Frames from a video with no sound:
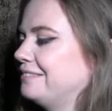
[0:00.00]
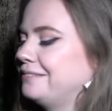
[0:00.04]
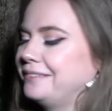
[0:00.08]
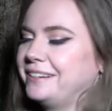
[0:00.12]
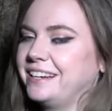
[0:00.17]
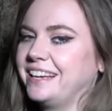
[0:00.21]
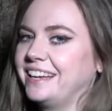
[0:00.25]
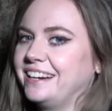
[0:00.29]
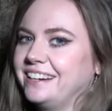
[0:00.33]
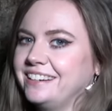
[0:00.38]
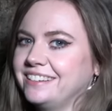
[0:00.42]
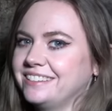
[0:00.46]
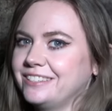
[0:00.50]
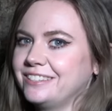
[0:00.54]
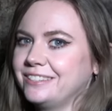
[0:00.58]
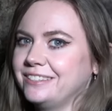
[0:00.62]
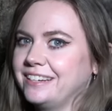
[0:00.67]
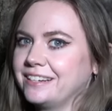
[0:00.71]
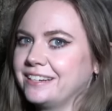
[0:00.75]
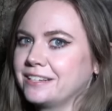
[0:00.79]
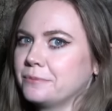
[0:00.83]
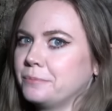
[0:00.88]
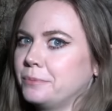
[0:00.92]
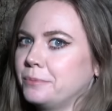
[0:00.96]
we're getting to
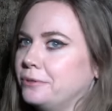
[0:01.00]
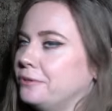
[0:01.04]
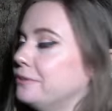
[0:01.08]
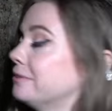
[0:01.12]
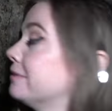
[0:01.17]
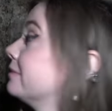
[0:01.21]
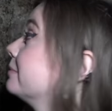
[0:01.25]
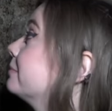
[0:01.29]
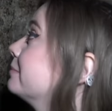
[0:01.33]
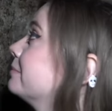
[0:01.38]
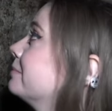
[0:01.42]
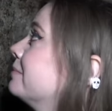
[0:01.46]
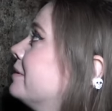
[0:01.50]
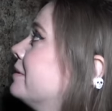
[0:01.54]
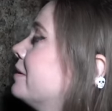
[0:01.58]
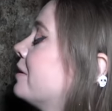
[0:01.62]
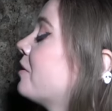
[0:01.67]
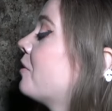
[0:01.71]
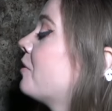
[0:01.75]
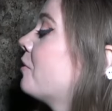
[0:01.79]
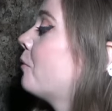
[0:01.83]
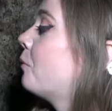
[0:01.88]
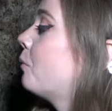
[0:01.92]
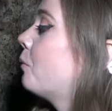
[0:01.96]
explore them.
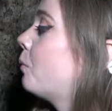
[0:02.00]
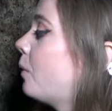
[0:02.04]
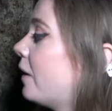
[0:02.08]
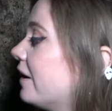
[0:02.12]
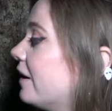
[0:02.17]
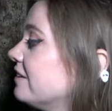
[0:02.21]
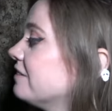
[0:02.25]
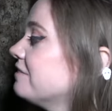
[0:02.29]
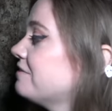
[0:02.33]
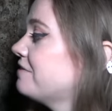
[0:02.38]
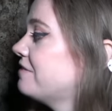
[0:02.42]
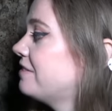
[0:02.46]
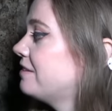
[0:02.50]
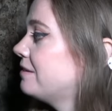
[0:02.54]
One of